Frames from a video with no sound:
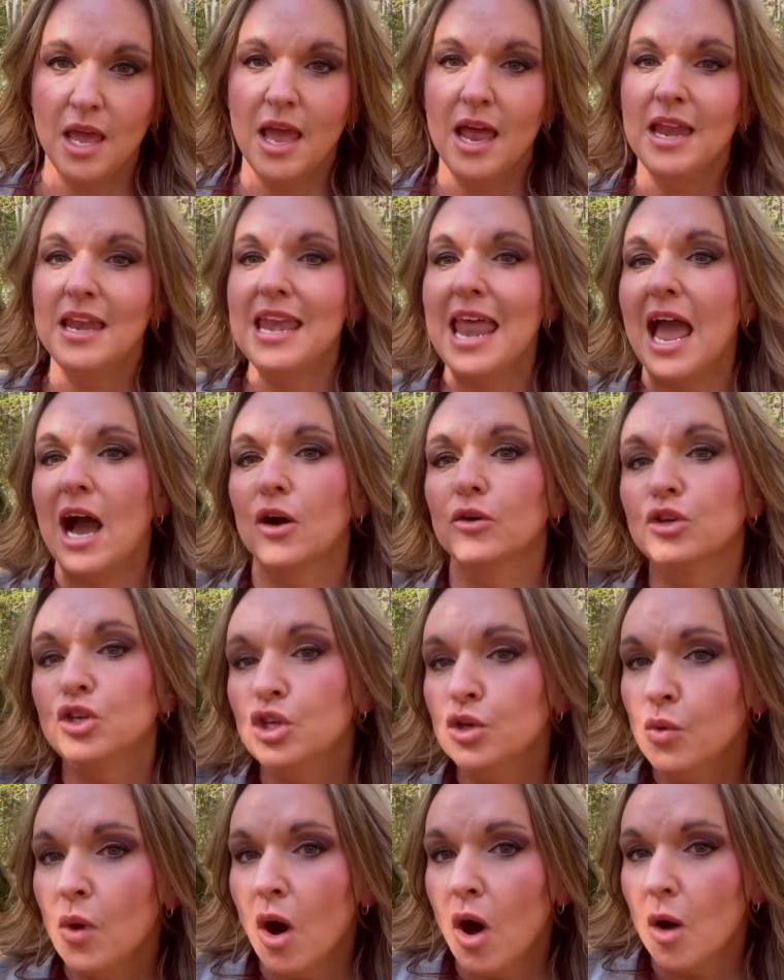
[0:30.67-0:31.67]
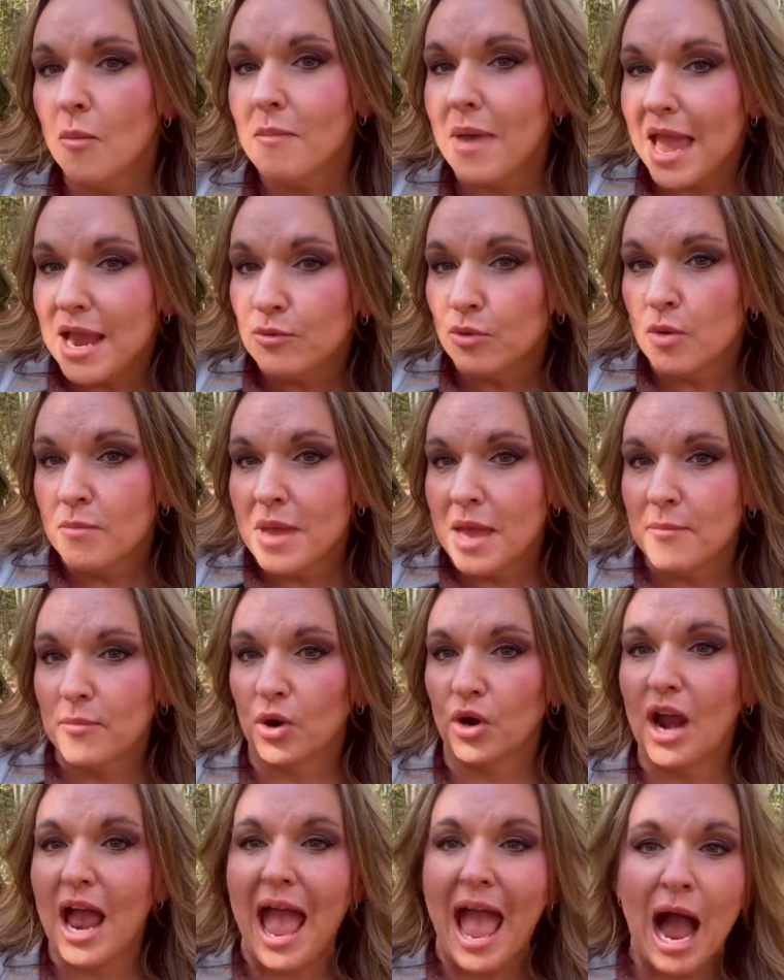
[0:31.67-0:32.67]
Now, you all may
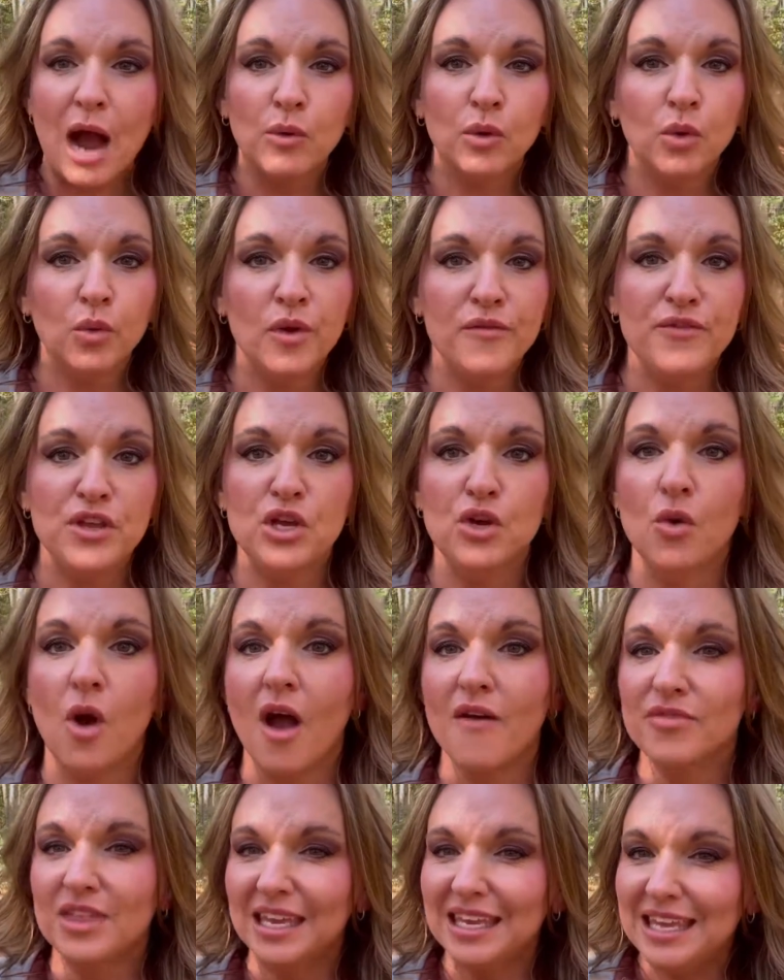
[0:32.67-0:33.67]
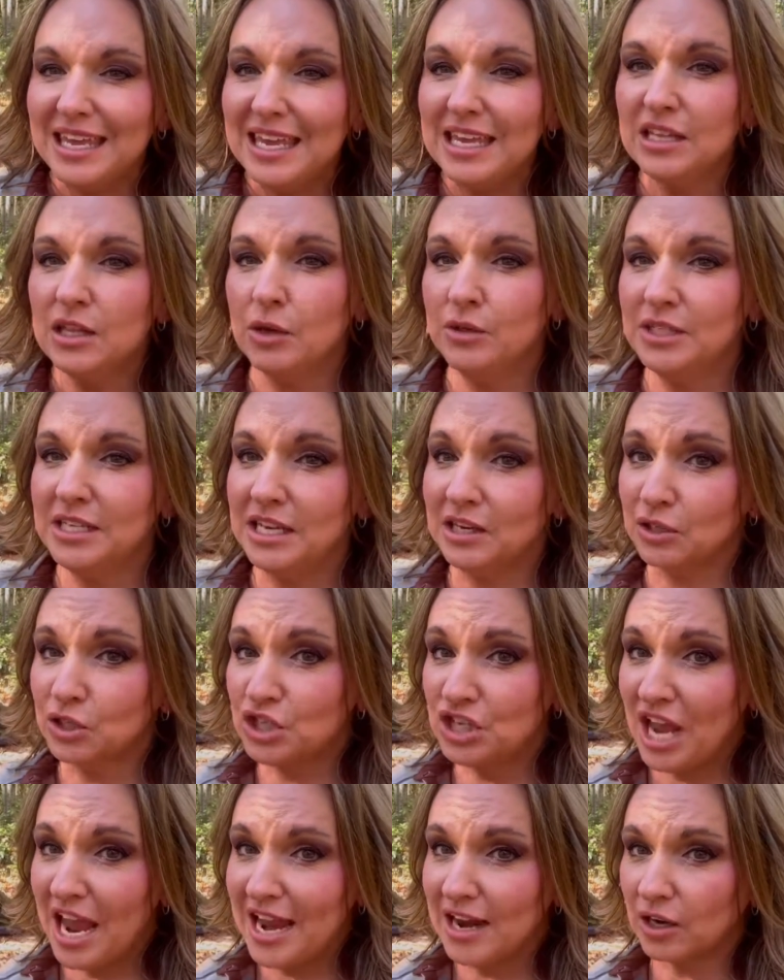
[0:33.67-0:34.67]
remember our review of the Kilo Skier
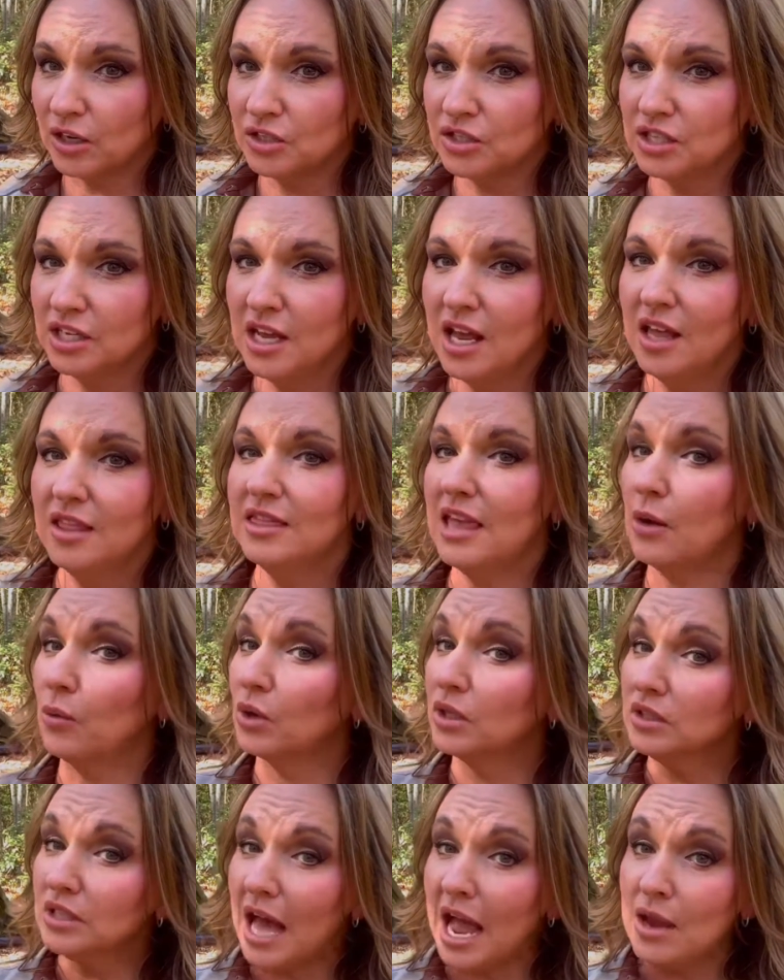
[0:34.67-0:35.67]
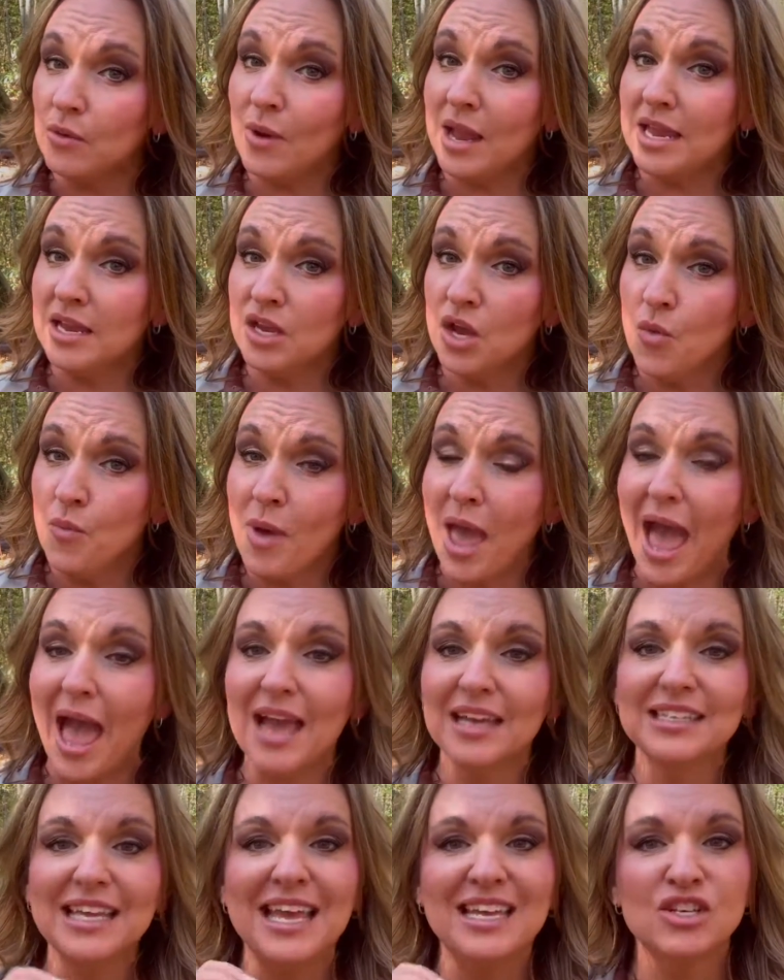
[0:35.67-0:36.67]
chairs. They were lightweight and
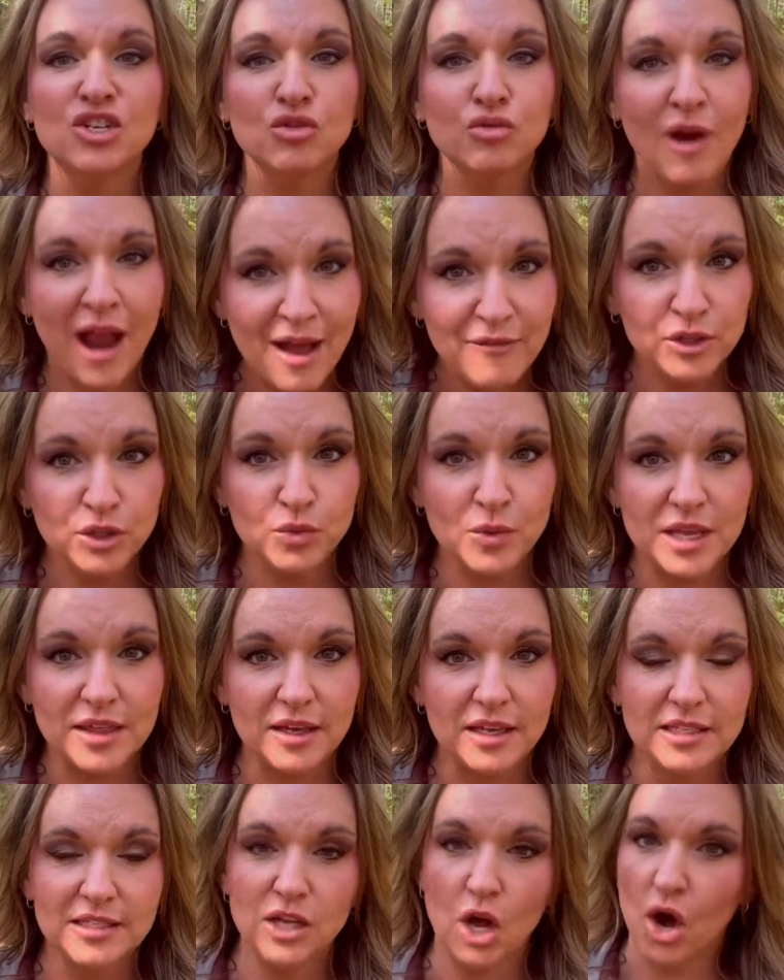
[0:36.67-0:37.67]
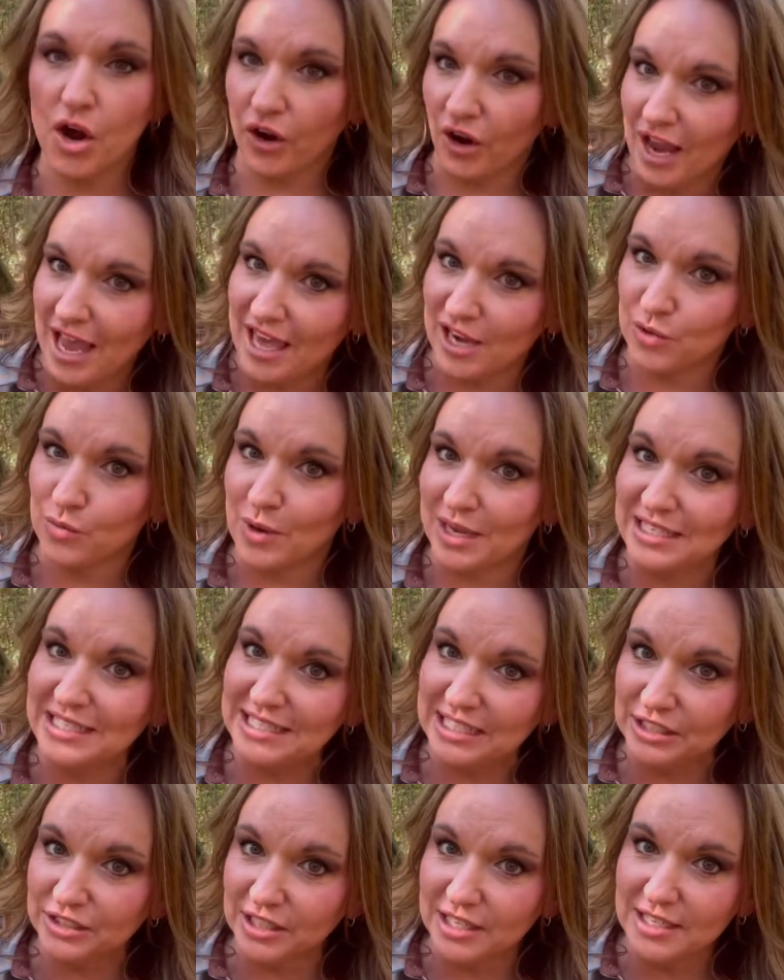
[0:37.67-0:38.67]
compact and traveled with us on our Headed West
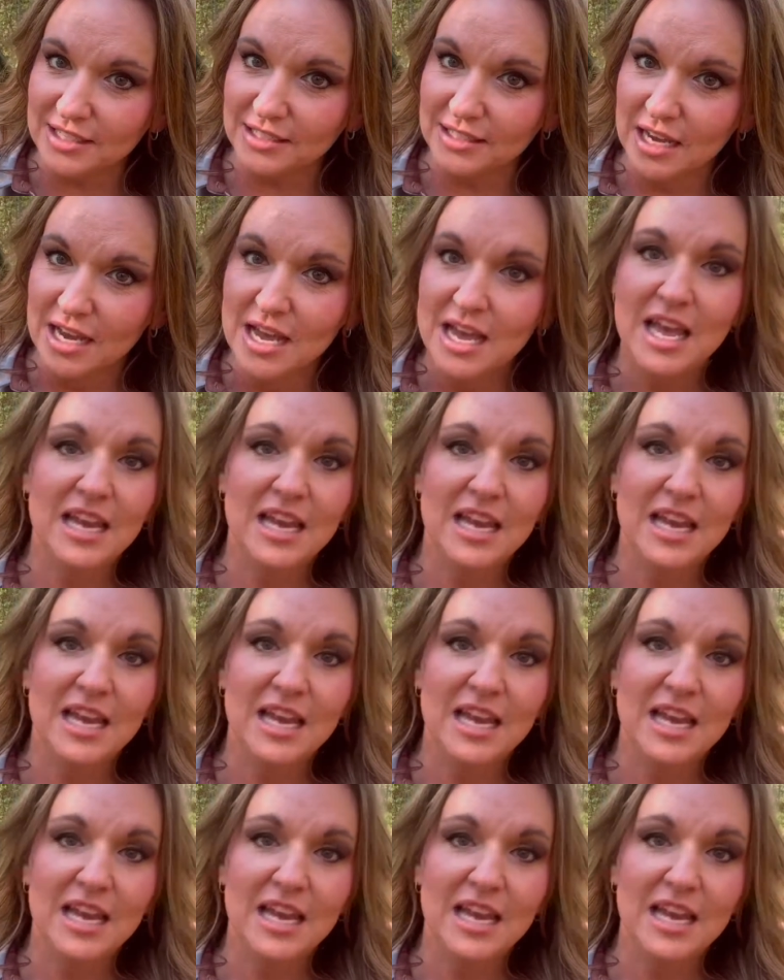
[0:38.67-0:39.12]
series.